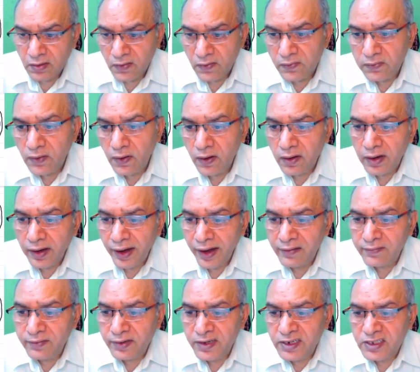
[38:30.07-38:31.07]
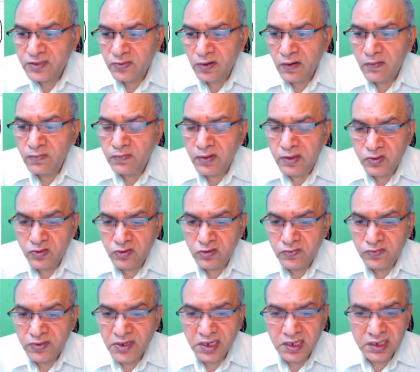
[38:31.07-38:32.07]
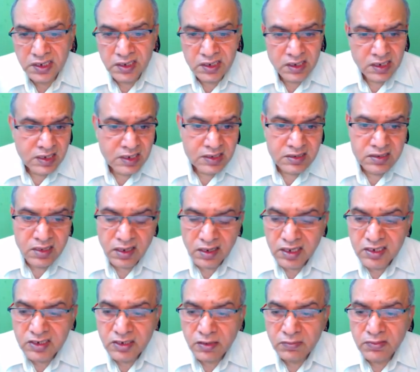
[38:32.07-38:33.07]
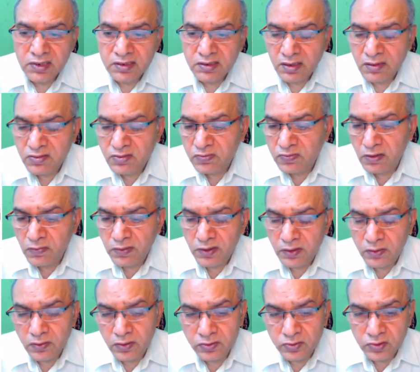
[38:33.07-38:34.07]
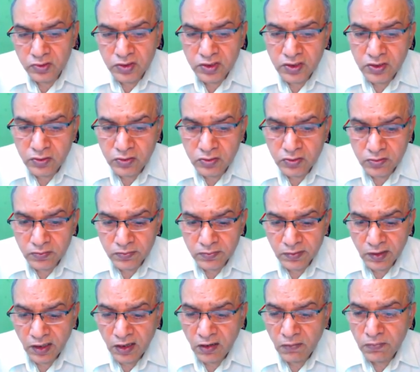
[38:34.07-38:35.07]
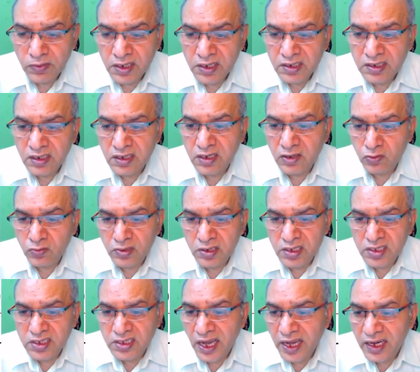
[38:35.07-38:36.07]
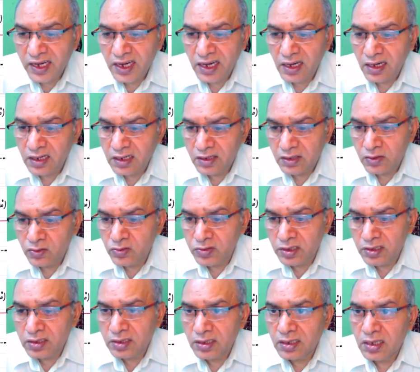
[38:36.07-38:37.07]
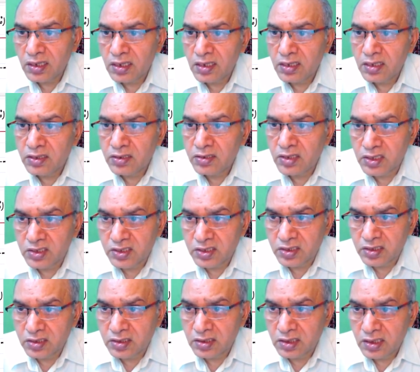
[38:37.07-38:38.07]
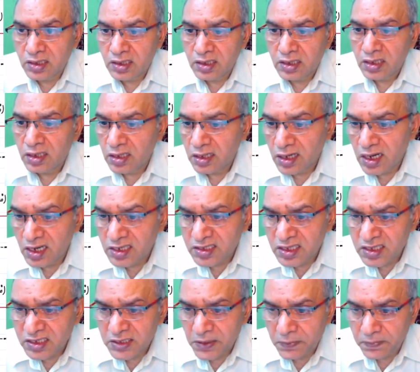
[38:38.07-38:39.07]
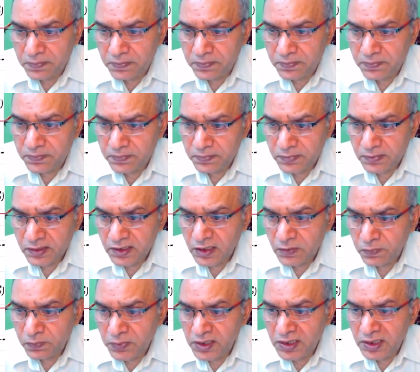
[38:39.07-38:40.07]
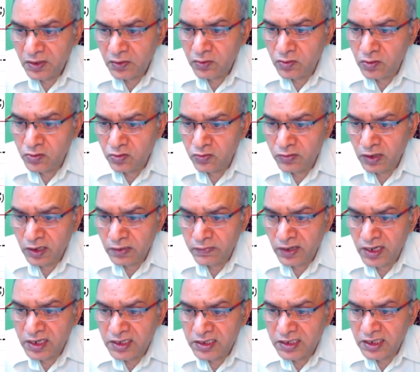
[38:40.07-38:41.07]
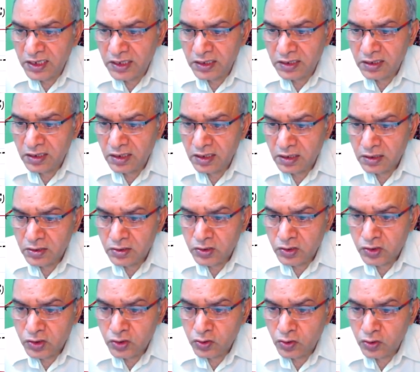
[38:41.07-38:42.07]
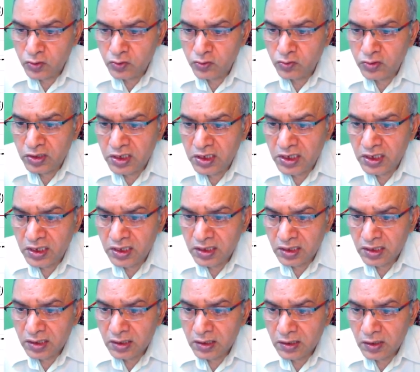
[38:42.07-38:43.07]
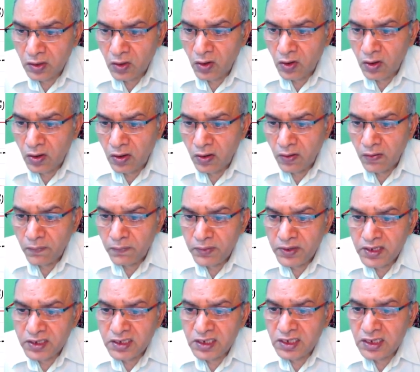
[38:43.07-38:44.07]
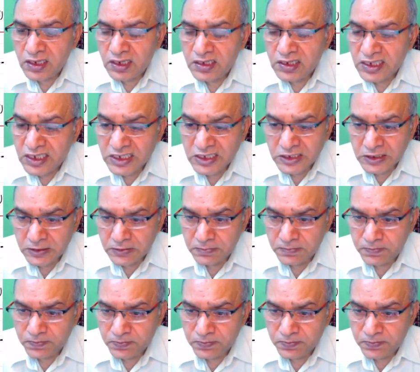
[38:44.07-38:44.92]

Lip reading: for n varies from 1 to infinity. The rest of the terms will be equal to 0 if we integrate over a cycle using this relationship, that Pt equal to 1 by T 0 to T Pt dt.